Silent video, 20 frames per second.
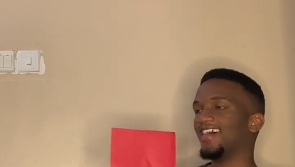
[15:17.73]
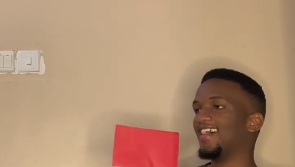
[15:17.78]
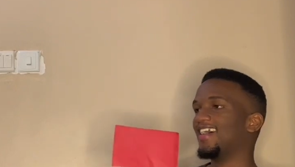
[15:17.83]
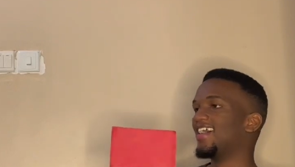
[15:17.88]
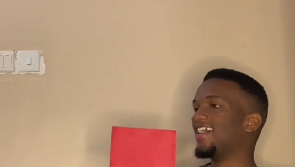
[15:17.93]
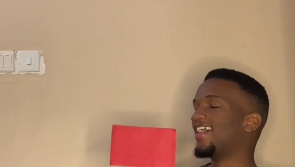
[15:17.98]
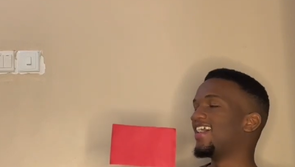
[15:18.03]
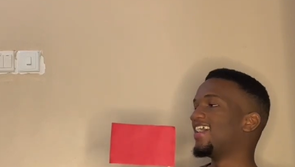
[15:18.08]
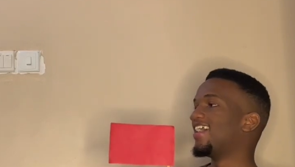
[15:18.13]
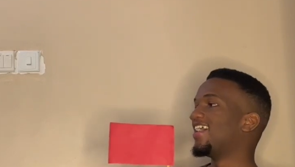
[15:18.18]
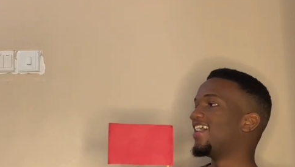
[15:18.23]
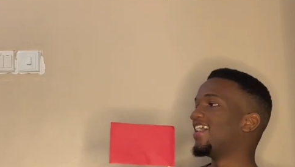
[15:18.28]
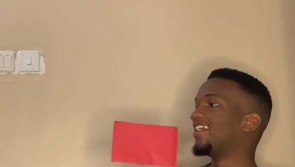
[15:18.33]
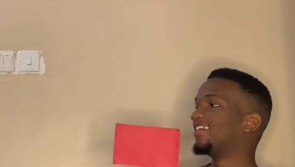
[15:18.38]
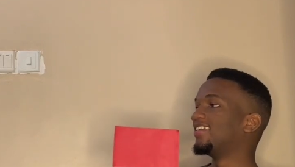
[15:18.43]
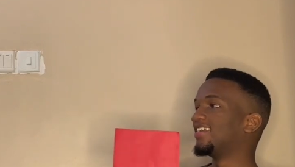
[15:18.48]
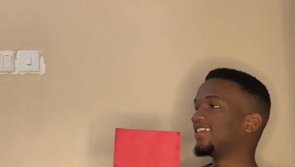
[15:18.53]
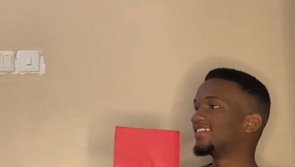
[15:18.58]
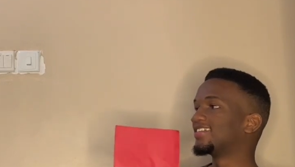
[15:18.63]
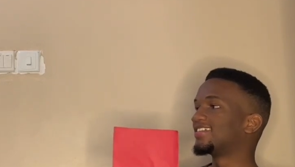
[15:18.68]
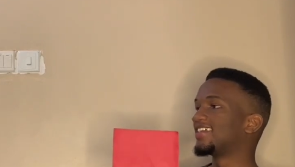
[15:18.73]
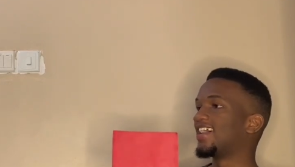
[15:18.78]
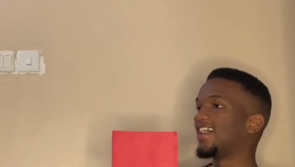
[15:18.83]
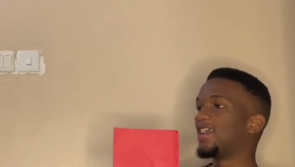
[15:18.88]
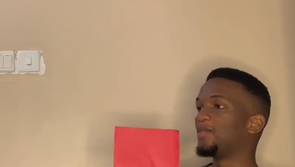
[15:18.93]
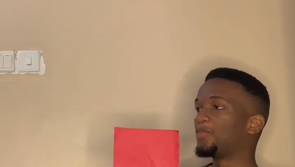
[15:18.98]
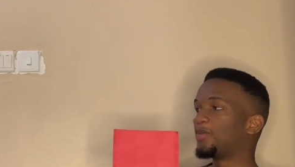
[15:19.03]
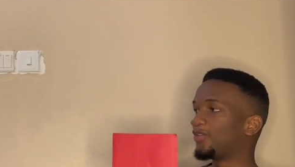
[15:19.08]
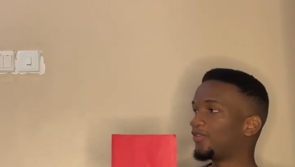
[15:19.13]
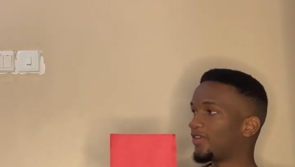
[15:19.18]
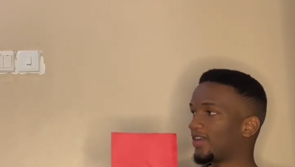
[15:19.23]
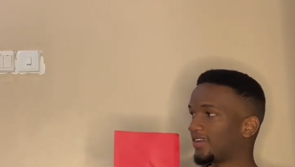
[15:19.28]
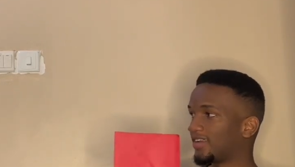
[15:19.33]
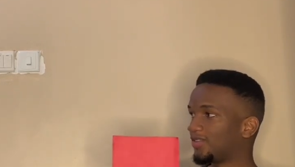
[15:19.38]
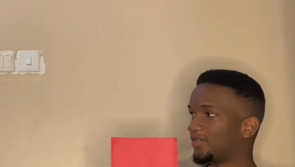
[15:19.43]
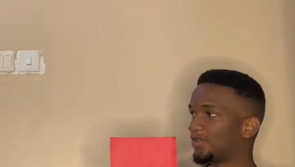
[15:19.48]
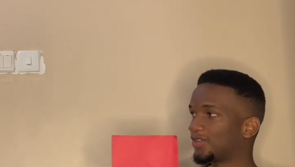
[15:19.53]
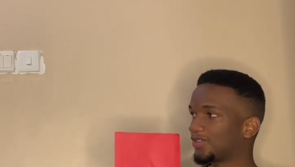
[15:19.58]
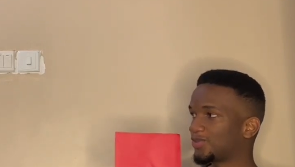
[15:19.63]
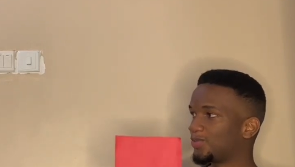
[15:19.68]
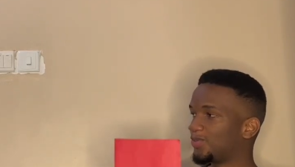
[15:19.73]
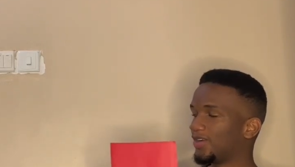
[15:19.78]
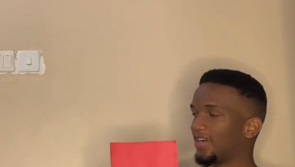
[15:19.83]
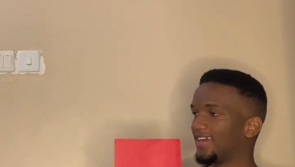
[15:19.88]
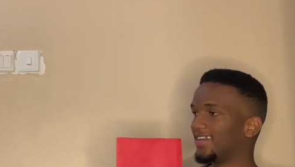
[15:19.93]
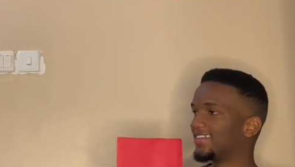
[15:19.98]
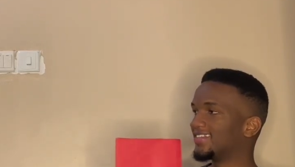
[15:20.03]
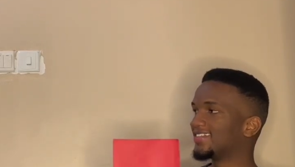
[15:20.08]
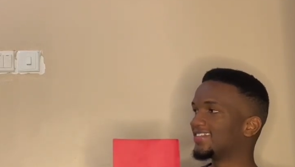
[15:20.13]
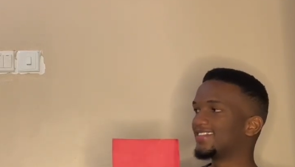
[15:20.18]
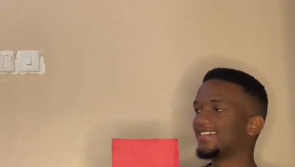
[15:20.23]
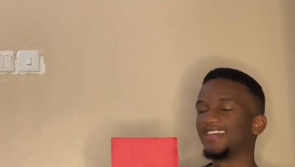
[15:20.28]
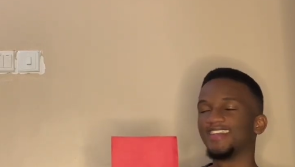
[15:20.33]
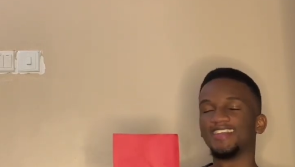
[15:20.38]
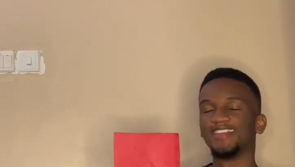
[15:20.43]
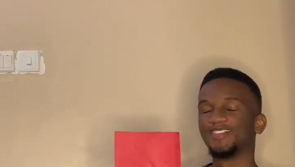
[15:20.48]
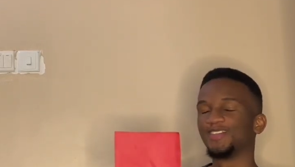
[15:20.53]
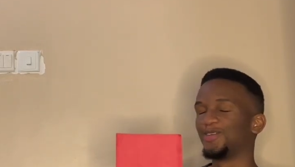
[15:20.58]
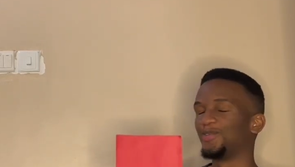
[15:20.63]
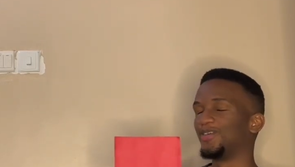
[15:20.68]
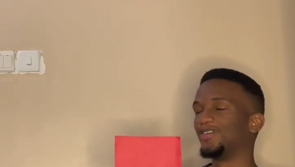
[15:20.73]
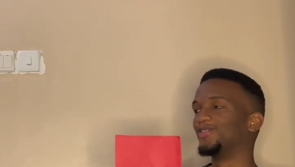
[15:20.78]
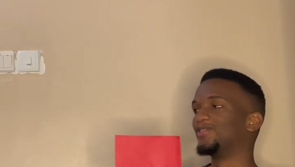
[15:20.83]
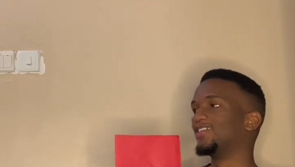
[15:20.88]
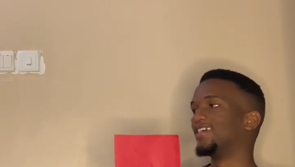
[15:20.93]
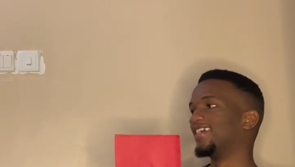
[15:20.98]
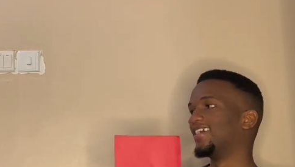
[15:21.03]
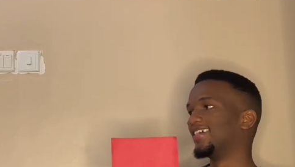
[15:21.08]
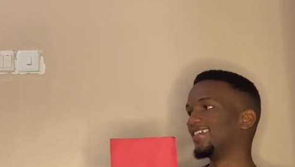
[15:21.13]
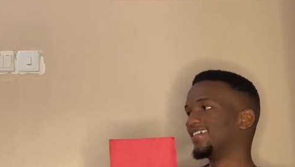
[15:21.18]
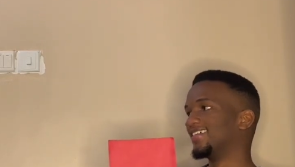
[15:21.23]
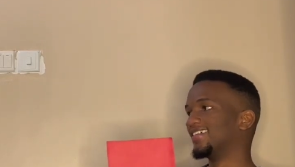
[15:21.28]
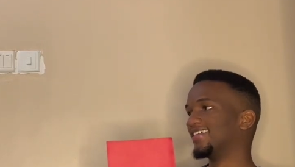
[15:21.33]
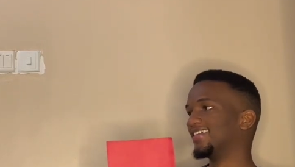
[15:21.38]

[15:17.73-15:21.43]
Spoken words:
Okay. Unless I provided those brands, it's a red flag.